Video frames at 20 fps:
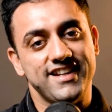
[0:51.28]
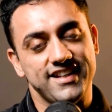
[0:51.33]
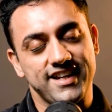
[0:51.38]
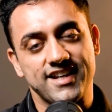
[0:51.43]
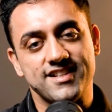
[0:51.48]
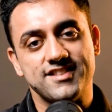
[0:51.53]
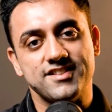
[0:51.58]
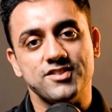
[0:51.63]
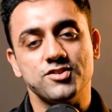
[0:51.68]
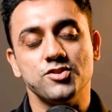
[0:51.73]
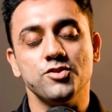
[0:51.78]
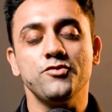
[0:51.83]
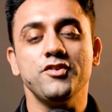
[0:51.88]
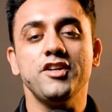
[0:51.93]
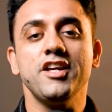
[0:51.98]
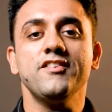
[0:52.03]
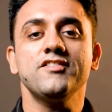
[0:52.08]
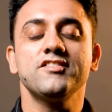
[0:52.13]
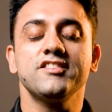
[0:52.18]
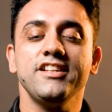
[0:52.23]
Yes, so
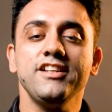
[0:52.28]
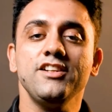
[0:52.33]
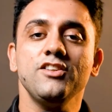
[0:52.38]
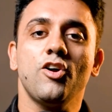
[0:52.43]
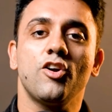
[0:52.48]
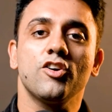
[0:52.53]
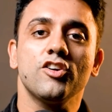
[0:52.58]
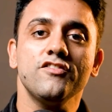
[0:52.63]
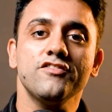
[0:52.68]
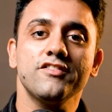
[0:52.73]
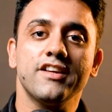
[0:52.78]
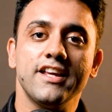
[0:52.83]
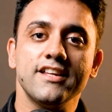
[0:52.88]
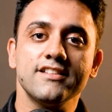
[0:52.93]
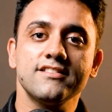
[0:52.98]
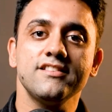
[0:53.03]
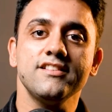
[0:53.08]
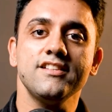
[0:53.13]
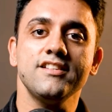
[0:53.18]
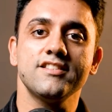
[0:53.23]
we have seen a lot of
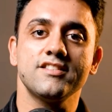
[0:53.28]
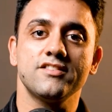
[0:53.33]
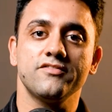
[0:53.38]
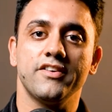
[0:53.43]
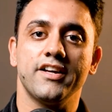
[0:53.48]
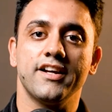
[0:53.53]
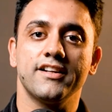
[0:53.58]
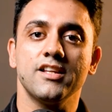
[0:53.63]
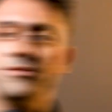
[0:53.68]
cases where